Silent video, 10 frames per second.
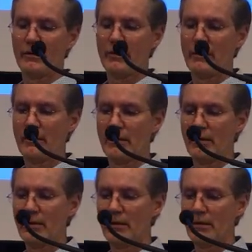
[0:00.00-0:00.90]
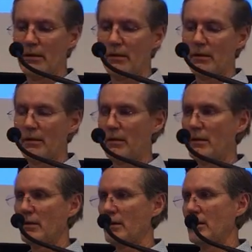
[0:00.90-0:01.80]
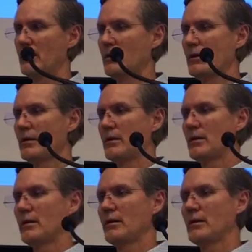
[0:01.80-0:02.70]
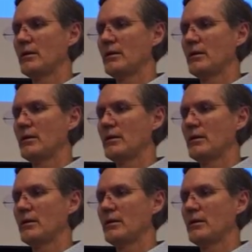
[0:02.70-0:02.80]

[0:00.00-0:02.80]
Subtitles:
(silence)